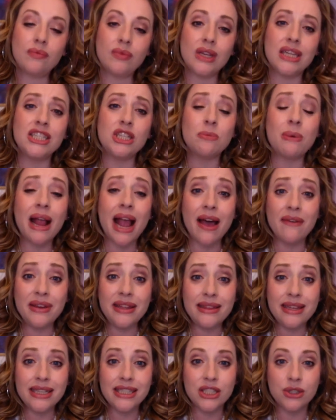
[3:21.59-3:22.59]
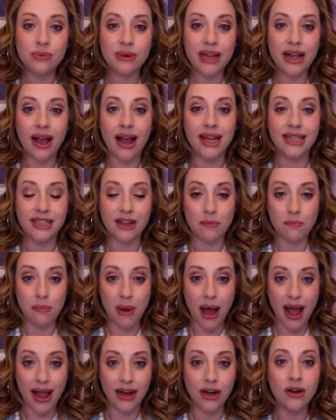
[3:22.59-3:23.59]
So by having these three guides of
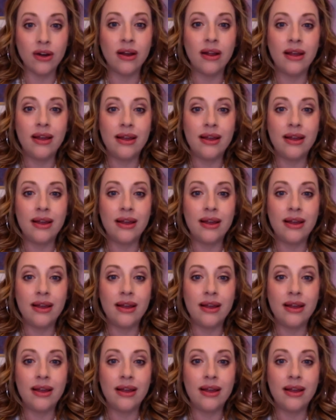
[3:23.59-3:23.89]
buyer,